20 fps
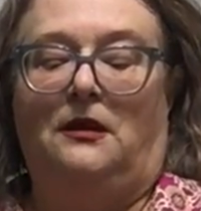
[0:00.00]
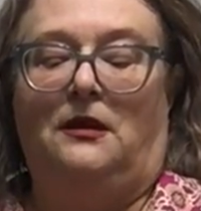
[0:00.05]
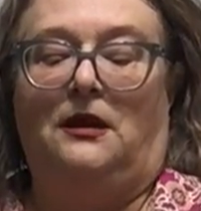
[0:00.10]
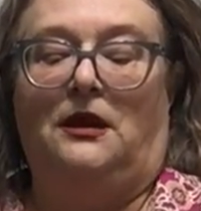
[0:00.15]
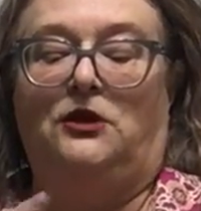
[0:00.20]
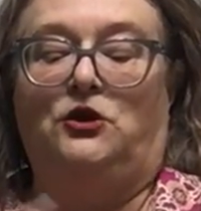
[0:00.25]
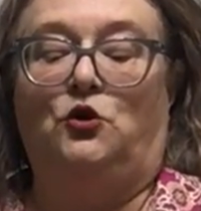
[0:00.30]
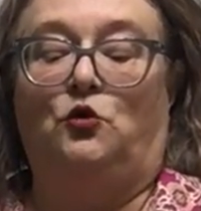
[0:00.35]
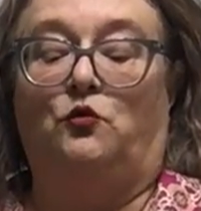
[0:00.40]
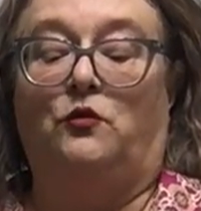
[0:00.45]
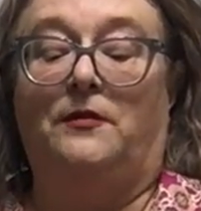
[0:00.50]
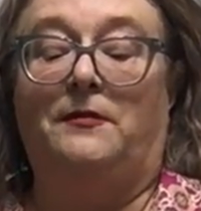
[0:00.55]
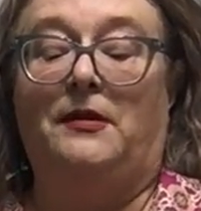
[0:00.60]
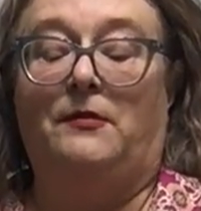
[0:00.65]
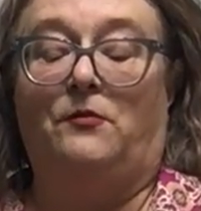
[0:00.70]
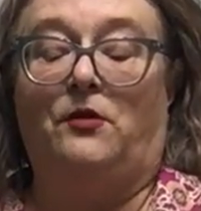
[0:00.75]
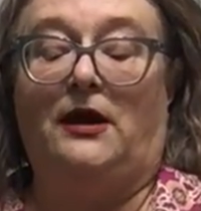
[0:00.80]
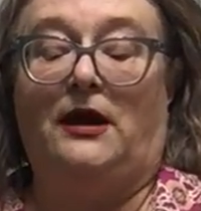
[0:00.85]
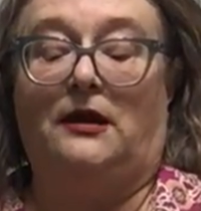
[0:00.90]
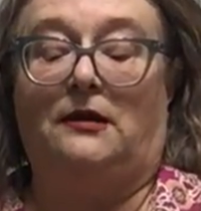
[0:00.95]
And you'll
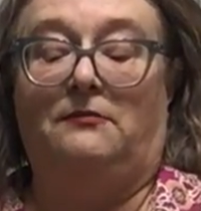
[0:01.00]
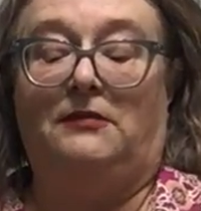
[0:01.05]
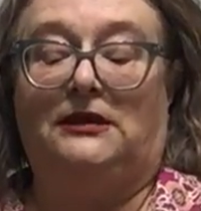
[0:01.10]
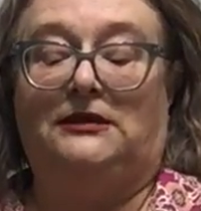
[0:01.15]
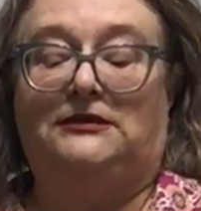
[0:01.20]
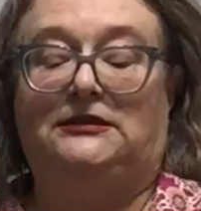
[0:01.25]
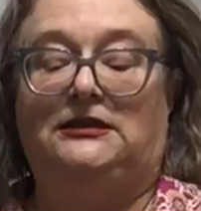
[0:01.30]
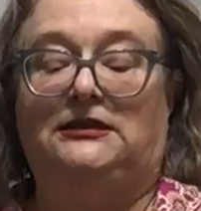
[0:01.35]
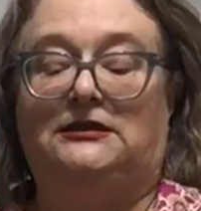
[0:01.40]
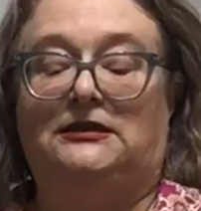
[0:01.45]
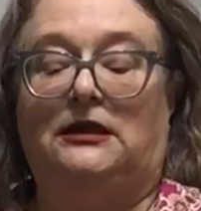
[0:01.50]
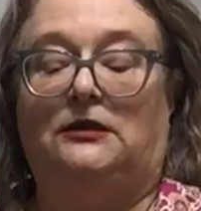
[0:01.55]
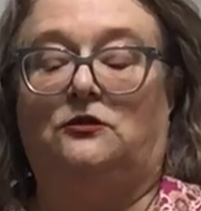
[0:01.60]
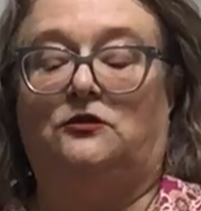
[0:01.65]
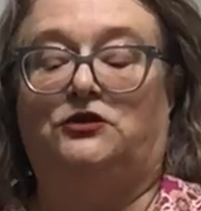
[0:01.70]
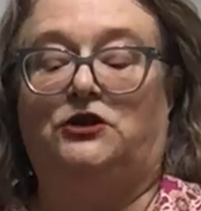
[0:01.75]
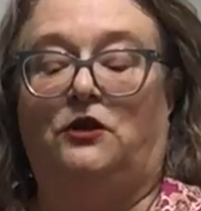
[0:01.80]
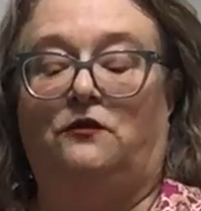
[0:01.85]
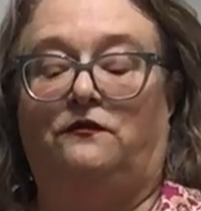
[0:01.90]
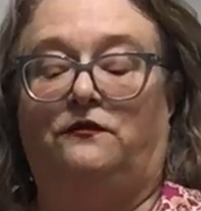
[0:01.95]
remember how to mix these
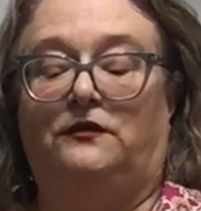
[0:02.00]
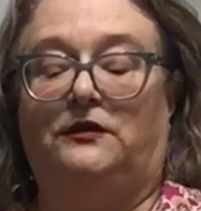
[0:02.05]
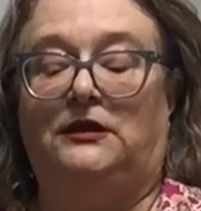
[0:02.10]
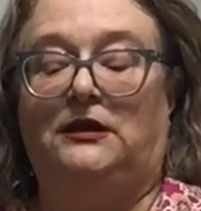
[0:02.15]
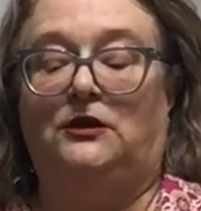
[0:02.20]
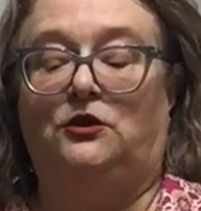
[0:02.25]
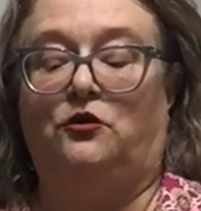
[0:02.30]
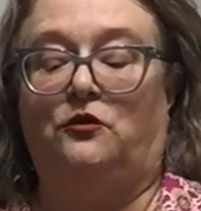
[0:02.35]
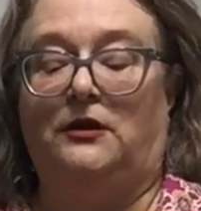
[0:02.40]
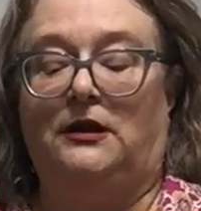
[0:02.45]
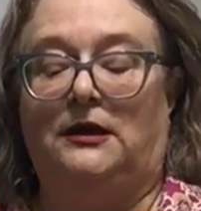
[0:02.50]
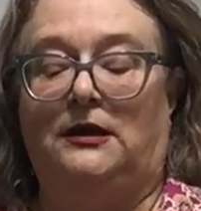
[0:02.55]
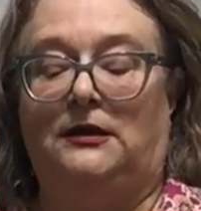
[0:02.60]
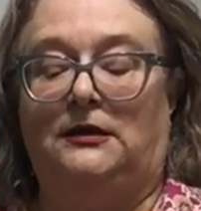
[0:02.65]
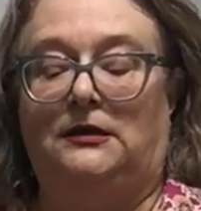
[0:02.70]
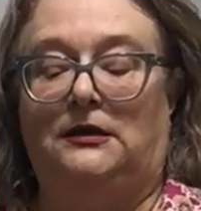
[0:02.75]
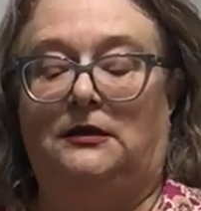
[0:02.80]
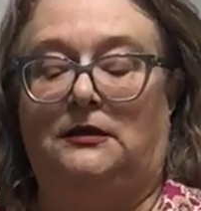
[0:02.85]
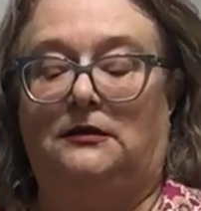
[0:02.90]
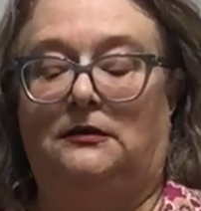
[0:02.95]
colors, hopefully, in your
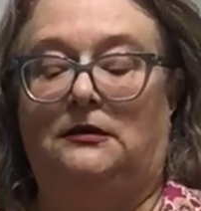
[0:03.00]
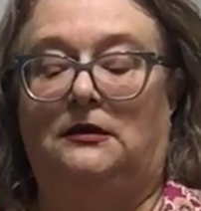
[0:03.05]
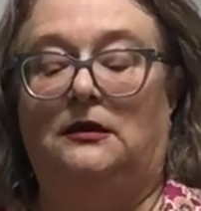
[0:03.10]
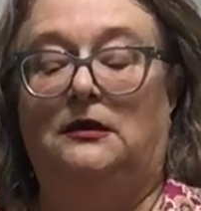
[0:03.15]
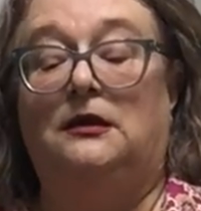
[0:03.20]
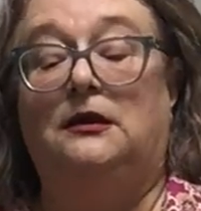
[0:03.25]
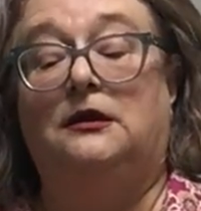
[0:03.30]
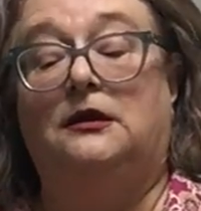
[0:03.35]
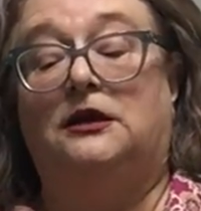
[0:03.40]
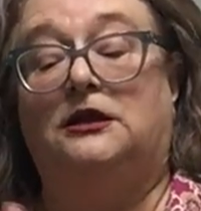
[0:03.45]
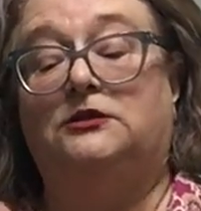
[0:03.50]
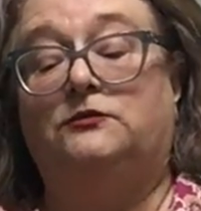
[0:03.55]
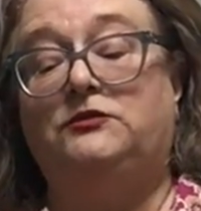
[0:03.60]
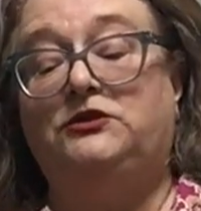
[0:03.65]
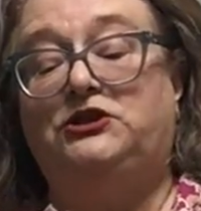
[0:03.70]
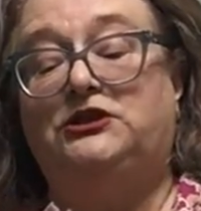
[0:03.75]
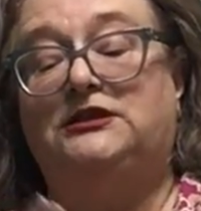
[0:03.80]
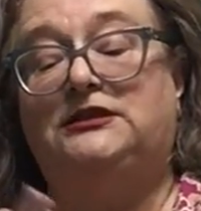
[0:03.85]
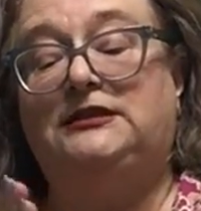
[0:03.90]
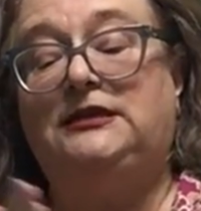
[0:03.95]
head. Because
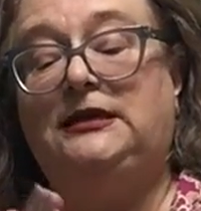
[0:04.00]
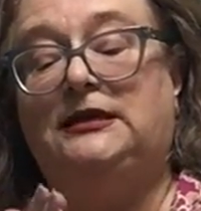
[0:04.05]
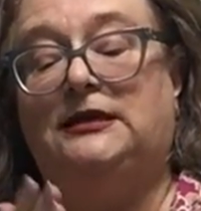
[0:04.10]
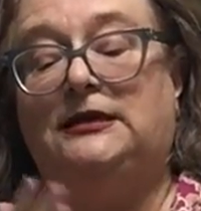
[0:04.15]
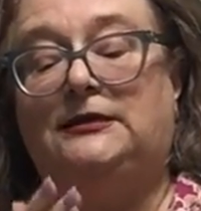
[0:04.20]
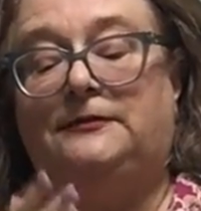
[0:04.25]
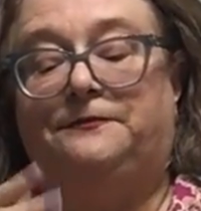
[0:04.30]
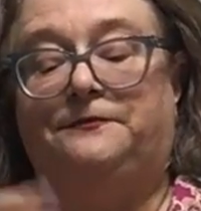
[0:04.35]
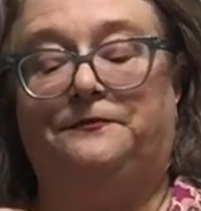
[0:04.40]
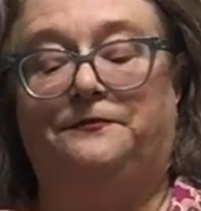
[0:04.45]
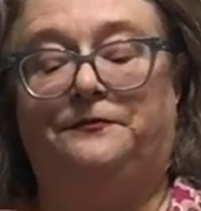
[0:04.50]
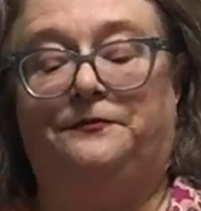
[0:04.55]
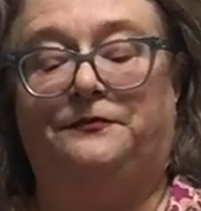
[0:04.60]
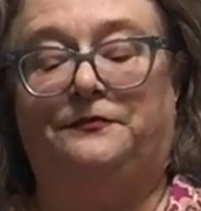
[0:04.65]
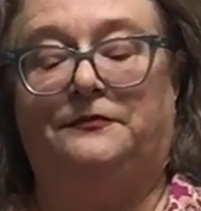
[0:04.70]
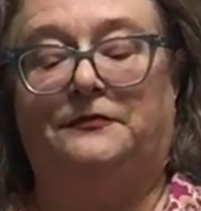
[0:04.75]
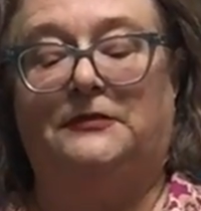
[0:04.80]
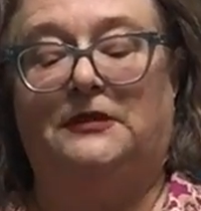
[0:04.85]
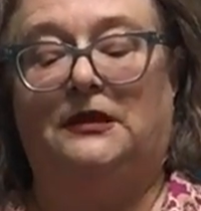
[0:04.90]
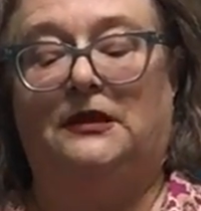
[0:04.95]
once you see it,
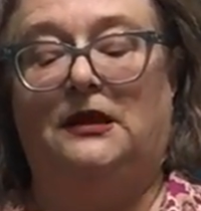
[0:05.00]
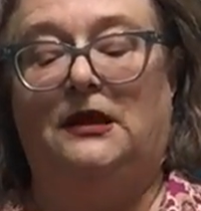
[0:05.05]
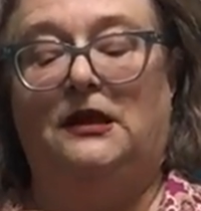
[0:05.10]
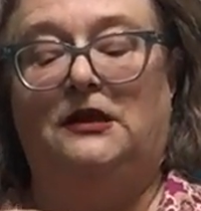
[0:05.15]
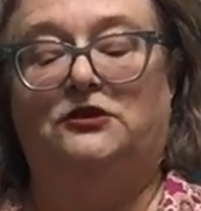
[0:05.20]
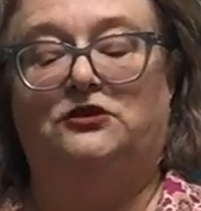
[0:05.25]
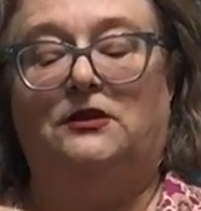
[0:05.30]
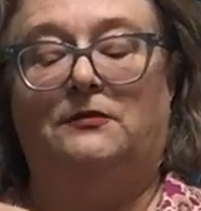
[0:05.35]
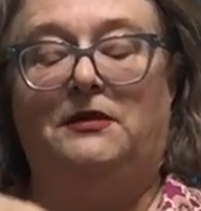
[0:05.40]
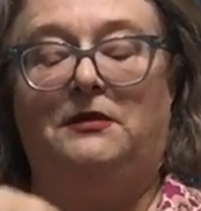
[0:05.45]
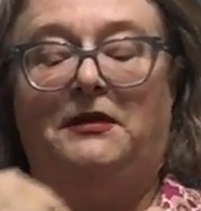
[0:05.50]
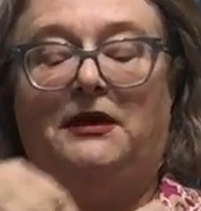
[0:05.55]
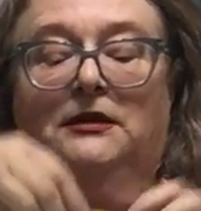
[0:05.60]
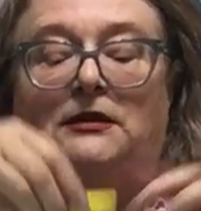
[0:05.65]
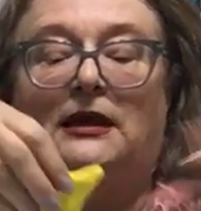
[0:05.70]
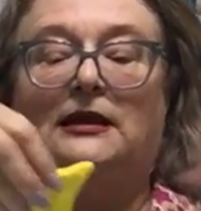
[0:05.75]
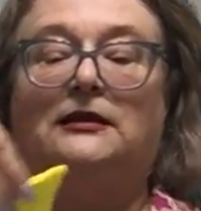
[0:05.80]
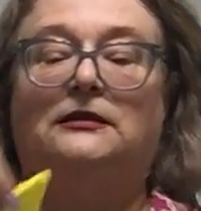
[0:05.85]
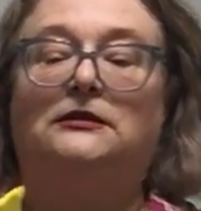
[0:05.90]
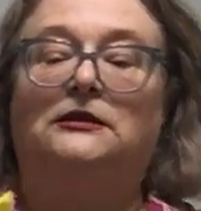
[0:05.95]
so I'm going to make
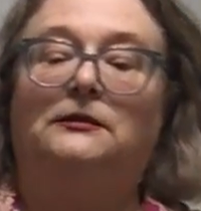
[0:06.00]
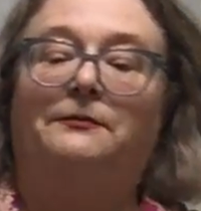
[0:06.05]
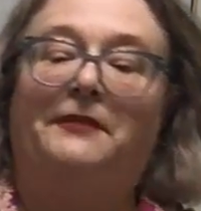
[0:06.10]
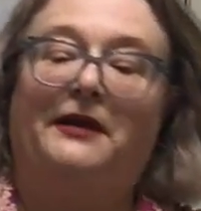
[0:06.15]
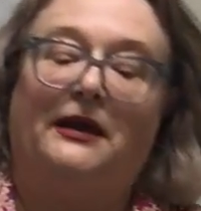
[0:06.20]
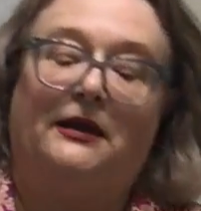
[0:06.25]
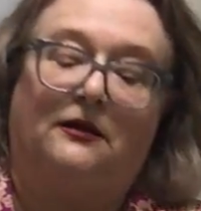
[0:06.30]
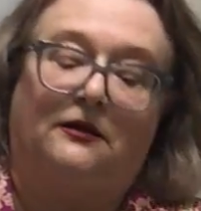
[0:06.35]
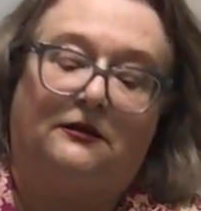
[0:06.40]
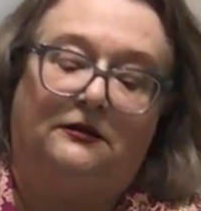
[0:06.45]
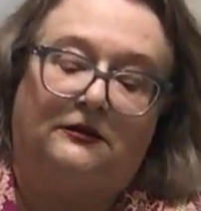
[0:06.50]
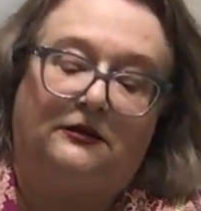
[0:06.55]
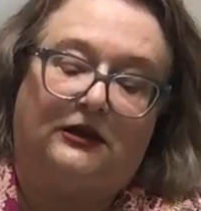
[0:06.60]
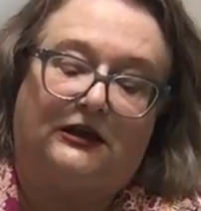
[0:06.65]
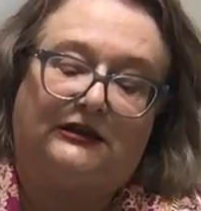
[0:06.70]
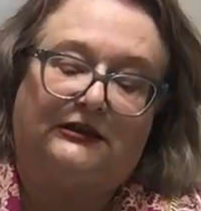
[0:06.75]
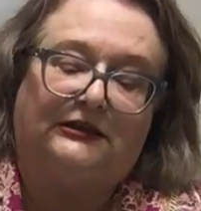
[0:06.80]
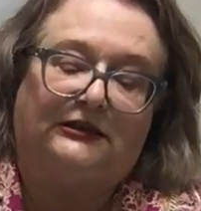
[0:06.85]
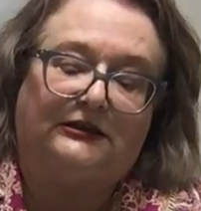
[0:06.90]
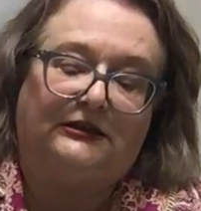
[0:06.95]
like a little petal, look
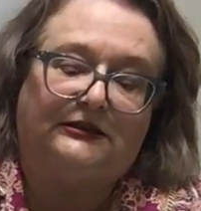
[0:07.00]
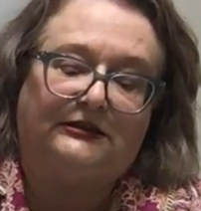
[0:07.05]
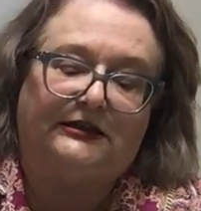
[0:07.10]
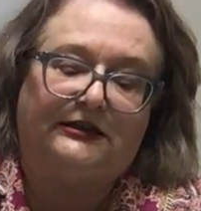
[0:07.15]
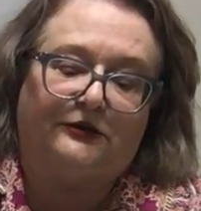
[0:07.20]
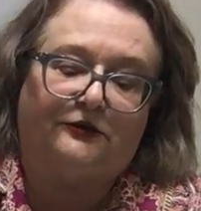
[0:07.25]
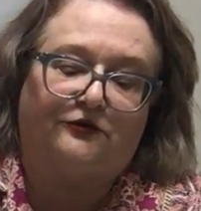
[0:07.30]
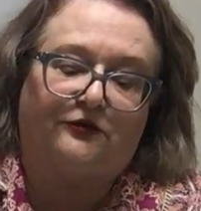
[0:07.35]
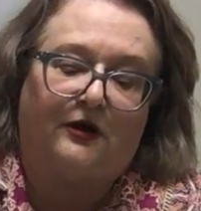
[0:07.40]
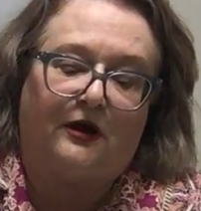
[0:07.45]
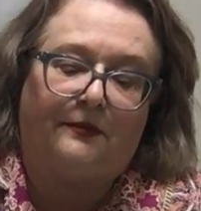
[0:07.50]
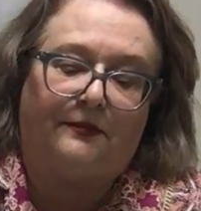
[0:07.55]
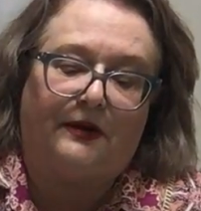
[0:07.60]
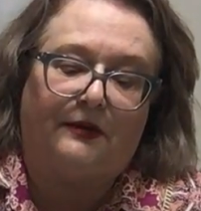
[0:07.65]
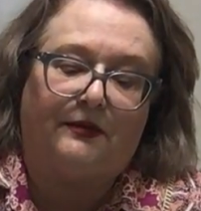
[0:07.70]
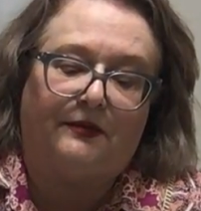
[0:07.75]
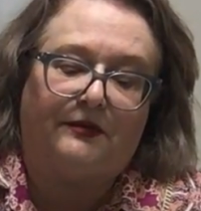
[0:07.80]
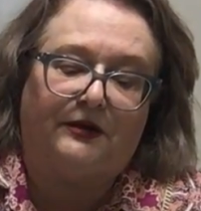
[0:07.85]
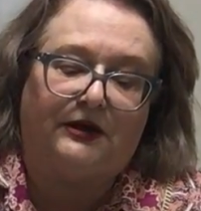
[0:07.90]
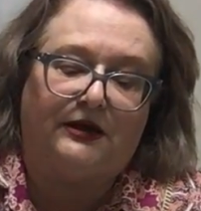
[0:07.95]
a little teardrop. I'm
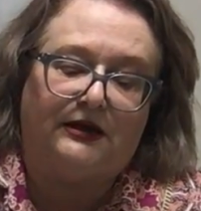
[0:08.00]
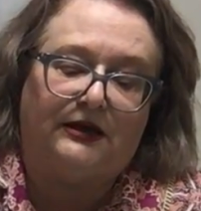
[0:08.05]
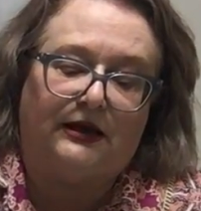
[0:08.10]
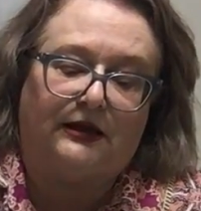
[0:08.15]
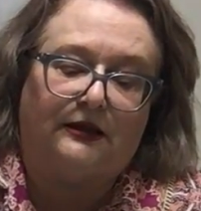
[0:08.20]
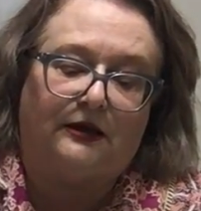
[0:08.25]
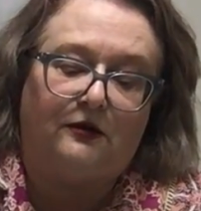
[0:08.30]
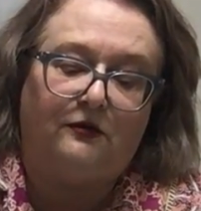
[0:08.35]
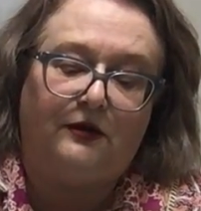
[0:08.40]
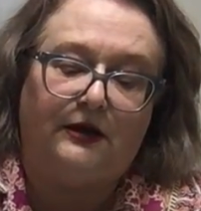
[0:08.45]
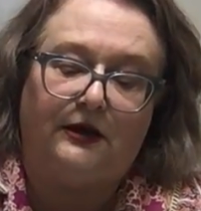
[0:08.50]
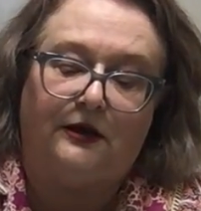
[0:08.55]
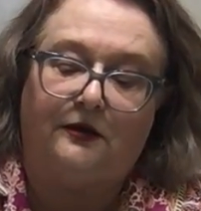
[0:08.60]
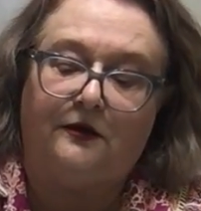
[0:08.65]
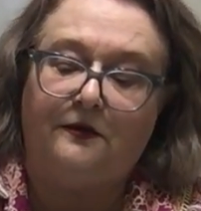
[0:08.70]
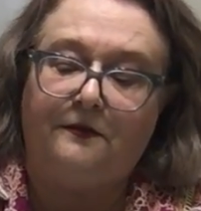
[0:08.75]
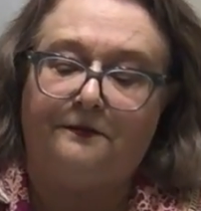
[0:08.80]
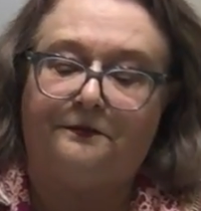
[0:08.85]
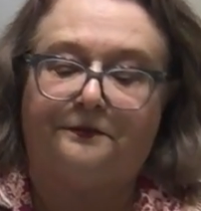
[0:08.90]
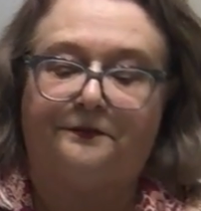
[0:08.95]
going to put a yellow
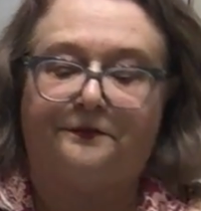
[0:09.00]
here.